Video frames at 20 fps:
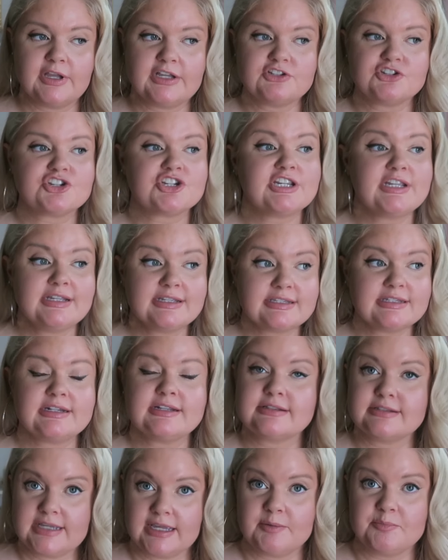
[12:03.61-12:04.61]
And she is an
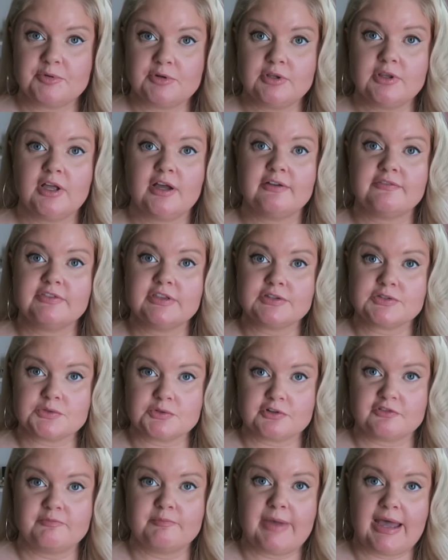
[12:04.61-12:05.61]
example of this
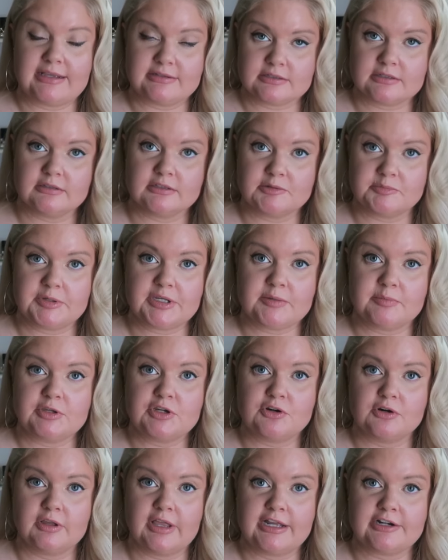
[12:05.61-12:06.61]
sort of masculine pick-me
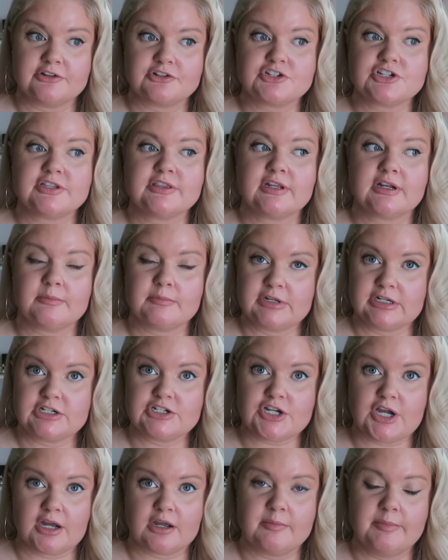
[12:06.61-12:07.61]
girl energy that I'm going to
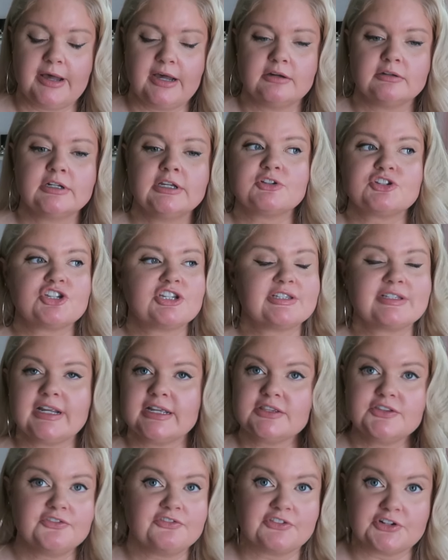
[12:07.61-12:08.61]
talk about. She's
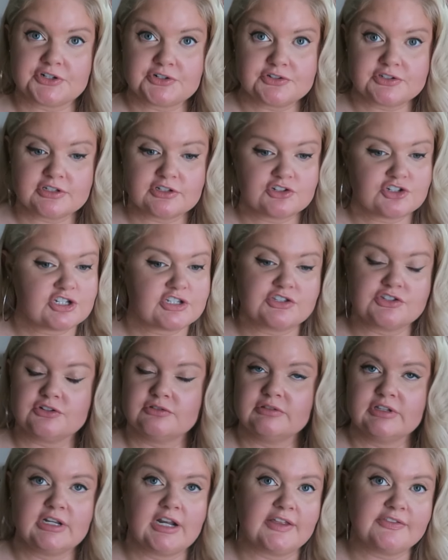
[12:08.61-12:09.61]
not the first, she's
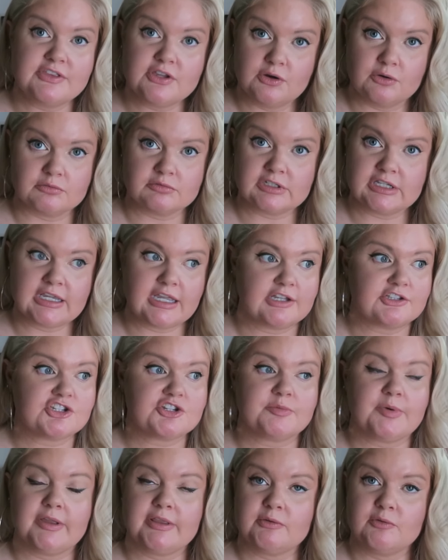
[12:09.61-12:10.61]
certainly not the only, and
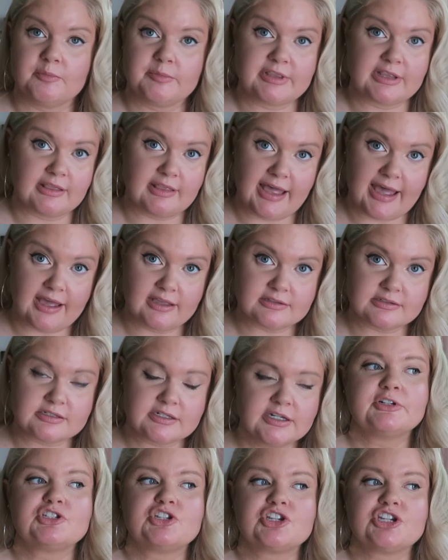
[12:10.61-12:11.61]
she probably won't be the last,
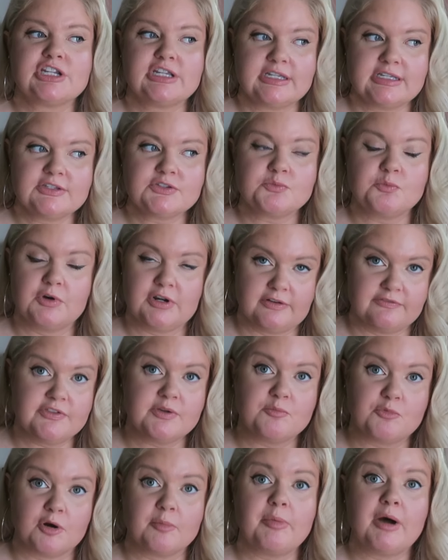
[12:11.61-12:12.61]
but she is one of
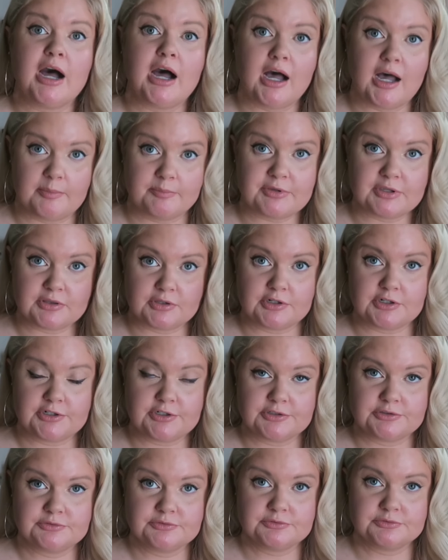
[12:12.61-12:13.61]
the more
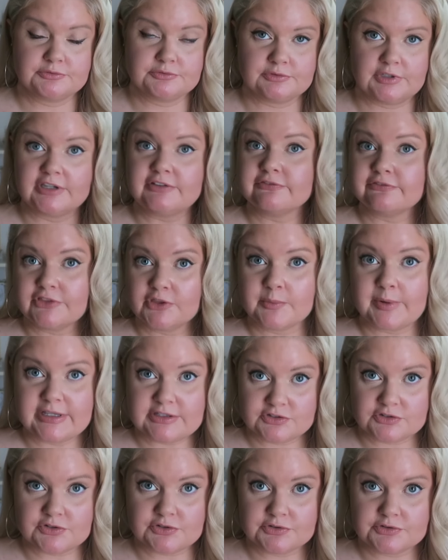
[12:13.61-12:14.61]
popular
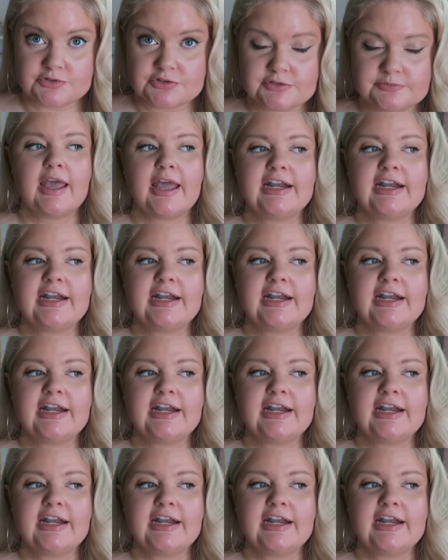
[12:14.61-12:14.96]
influencers.